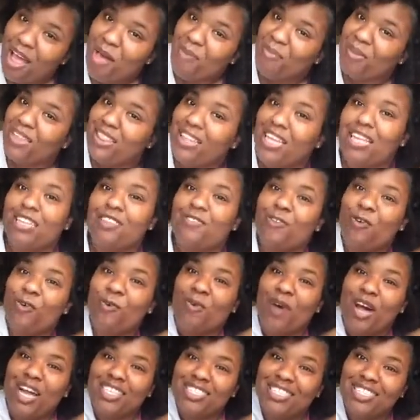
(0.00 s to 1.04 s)
But thanks for
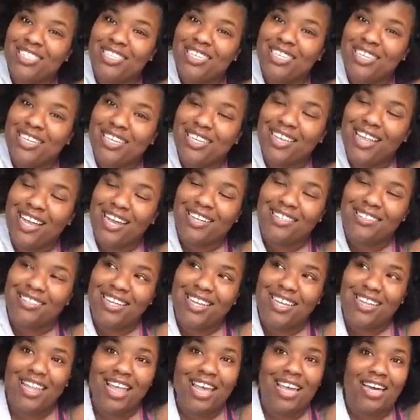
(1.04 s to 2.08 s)
watching. Like I
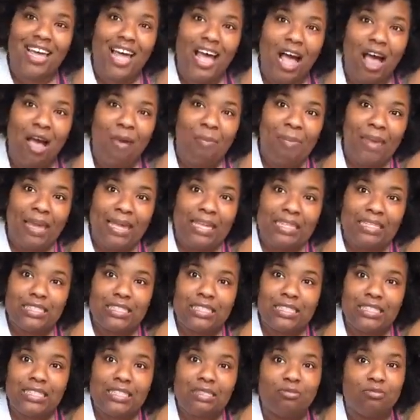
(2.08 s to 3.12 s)
said, like, comment,
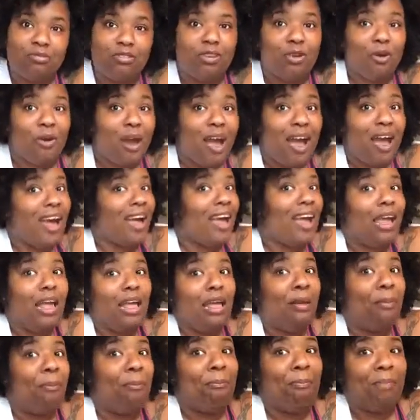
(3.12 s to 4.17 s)

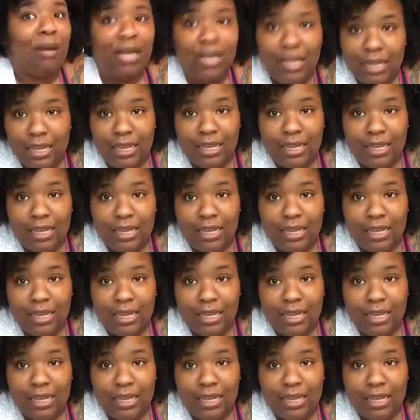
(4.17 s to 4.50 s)
subscribe.